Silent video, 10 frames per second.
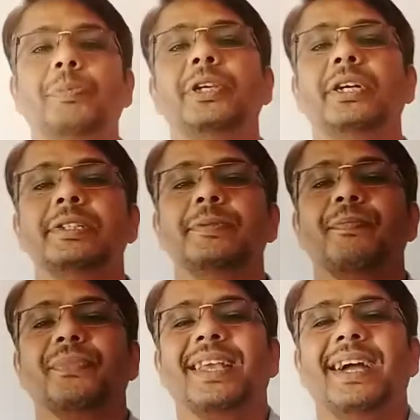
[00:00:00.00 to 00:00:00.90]
So
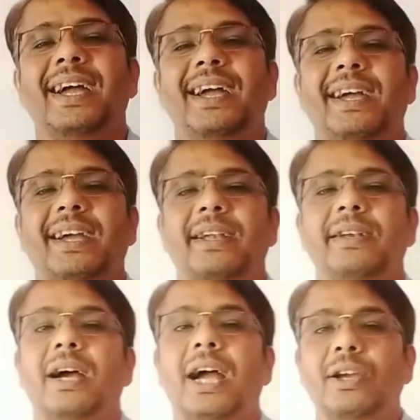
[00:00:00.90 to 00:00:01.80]
we will stop
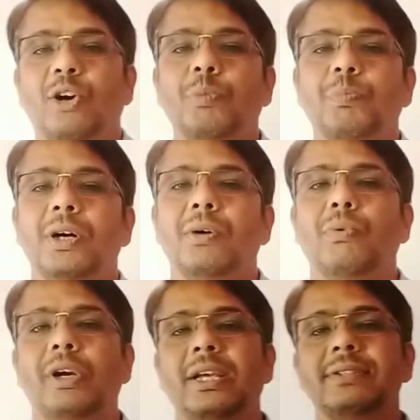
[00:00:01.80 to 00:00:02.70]
here,
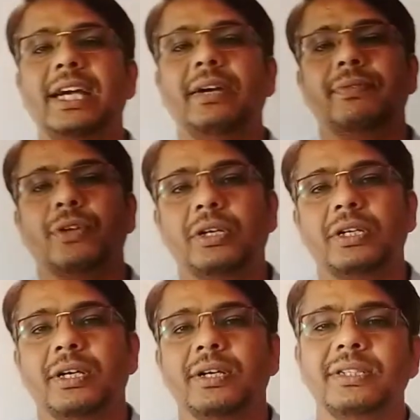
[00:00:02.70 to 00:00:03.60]
and I hope
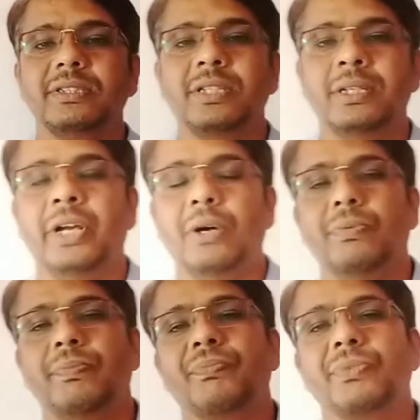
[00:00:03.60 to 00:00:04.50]
whatever I have
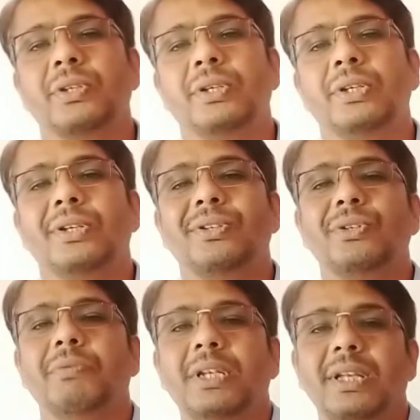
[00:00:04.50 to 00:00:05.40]
taught till
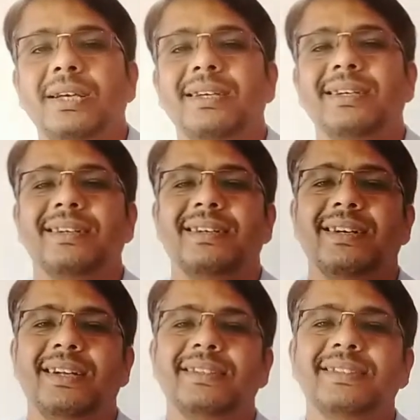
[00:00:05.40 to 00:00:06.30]
now
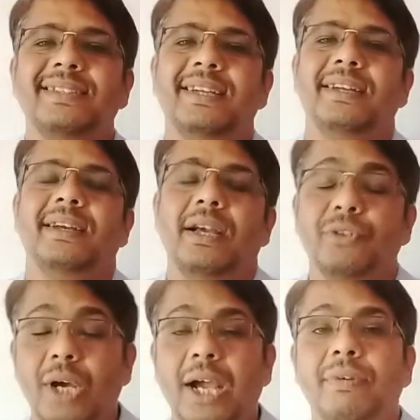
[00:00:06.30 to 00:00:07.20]
you will
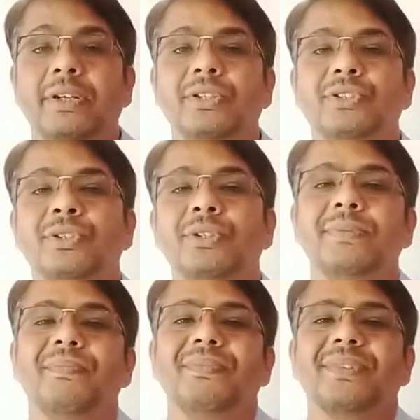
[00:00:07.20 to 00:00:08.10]

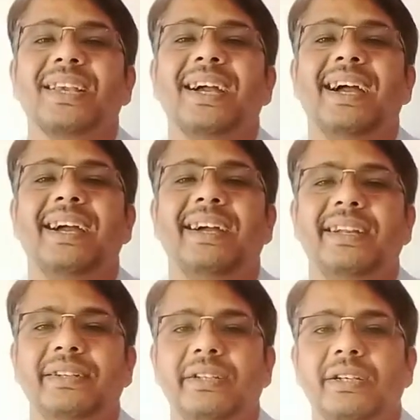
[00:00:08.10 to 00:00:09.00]
understand, you have
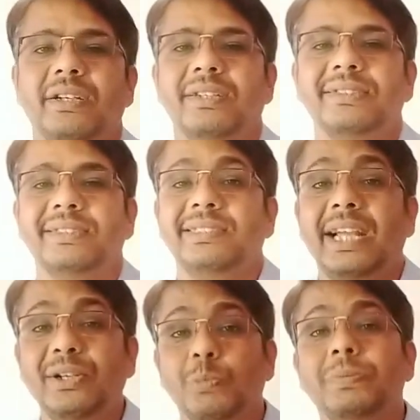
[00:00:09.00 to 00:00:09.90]
understood,
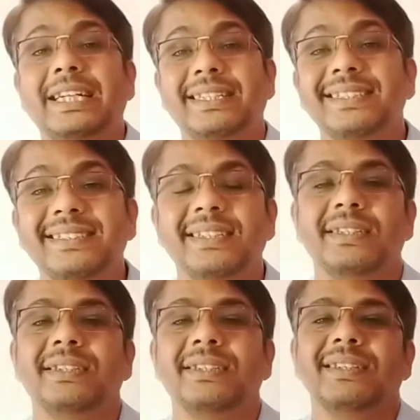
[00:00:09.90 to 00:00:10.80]
and
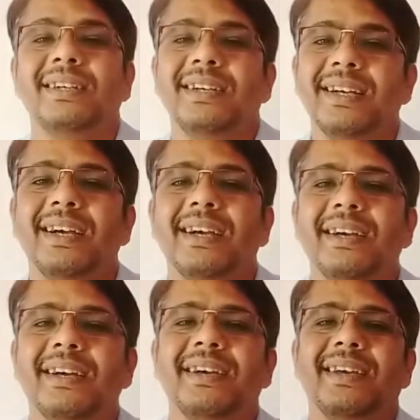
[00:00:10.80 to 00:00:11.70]
try to
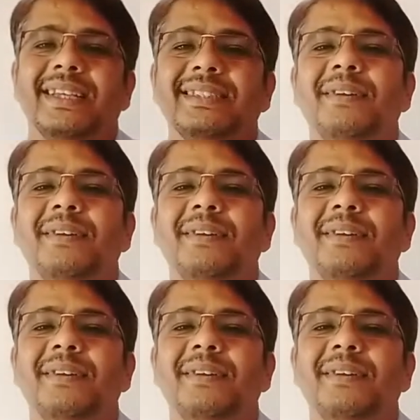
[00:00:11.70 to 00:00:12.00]
practice the